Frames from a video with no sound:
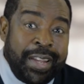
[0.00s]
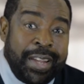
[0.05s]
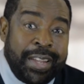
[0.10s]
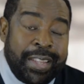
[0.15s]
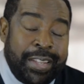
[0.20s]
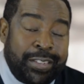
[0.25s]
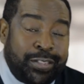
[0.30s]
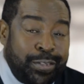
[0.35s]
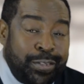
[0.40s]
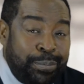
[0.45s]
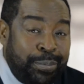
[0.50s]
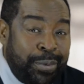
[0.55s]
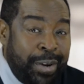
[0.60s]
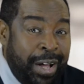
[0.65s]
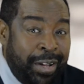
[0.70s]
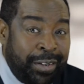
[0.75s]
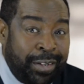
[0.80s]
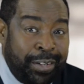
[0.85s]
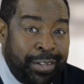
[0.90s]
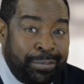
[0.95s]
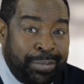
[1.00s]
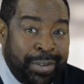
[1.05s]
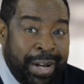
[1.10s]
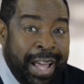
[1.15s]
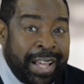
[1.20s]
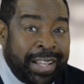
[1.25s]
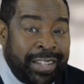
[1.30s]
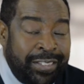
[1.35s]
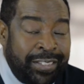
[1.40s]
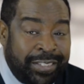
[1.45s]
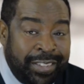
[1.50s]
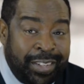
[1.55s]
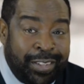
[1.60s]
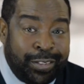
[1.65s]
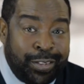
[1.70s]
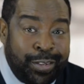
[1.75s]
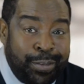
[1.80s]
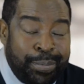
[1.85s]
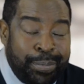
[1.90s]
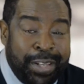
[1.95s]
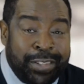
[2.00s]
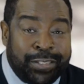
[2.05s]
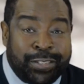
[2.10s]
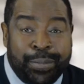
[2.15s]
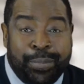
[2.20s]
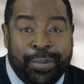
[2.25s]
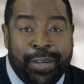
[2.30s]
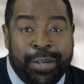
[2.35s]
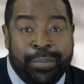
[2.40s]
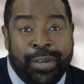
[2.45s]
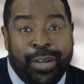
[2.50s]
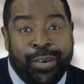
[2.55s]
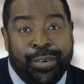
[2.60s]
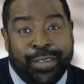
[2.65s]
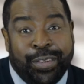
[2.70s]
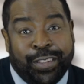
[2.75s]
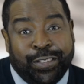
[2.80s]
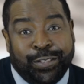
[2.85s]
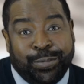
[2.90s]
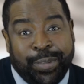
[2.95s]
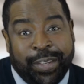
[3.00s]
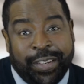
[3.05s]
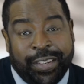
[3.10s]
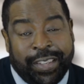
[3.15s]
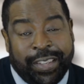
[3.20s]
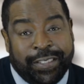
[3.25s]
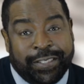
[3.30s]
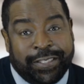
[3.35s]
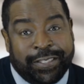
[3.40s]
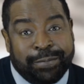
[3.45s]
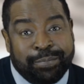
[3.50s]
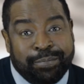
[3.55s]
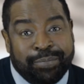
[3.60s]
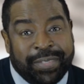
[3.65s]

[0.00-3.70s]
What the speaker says: that you're proud of, but I can tell you based upon my own experience,